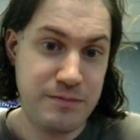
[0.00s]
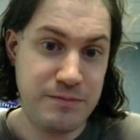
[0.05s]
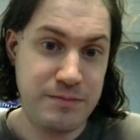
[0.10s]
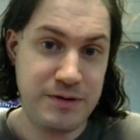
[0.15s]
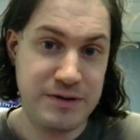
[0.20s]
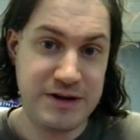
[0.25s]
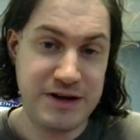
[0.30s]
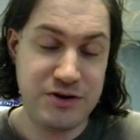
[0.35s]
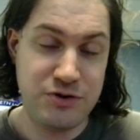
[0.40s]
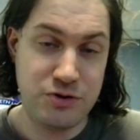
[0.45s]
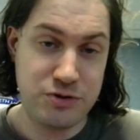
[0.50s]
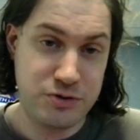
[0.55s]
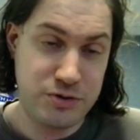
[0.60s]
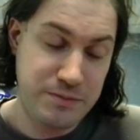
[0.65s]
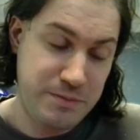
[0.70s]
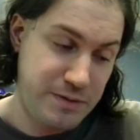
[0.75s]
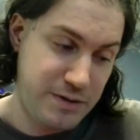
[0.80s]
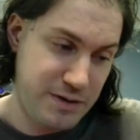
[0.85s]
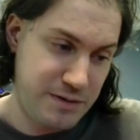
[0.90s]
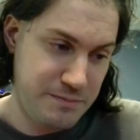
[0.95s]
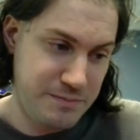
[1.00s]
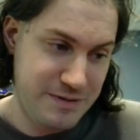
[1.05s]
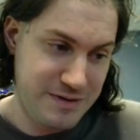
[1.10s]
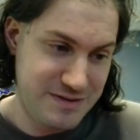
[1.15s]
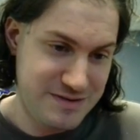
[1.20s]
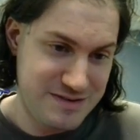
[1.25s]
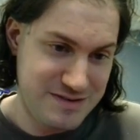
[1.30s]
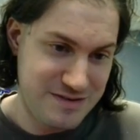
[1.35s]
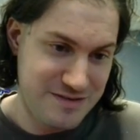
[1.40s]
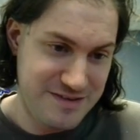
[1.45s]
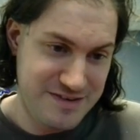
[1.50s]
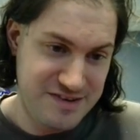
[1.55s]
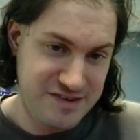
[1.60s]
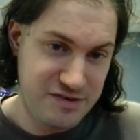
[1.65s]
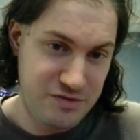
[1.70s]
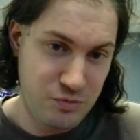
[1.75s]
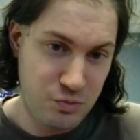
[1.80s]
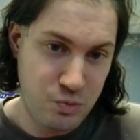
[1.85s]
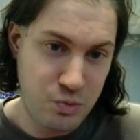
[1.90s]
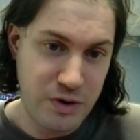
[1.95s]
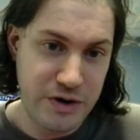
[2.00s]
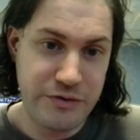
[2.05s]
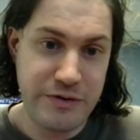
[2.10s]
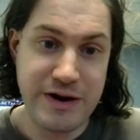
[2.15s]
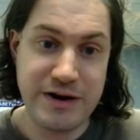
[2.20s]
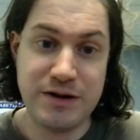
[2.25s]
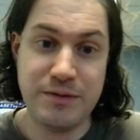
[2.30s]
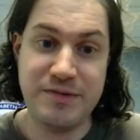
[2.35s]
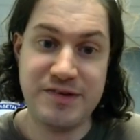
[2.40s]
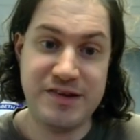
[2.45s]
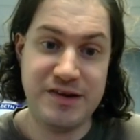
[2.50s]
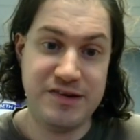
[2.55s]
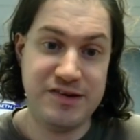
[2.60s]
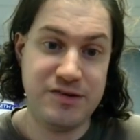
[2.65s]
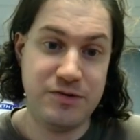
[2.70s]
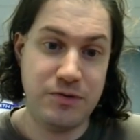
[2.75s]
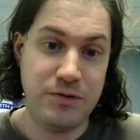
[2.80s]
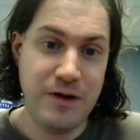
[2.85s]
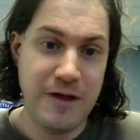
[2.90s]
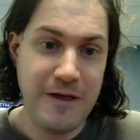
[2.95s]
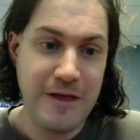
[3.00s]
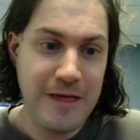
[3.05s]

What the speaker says: but I don't know about, but this is one random state, so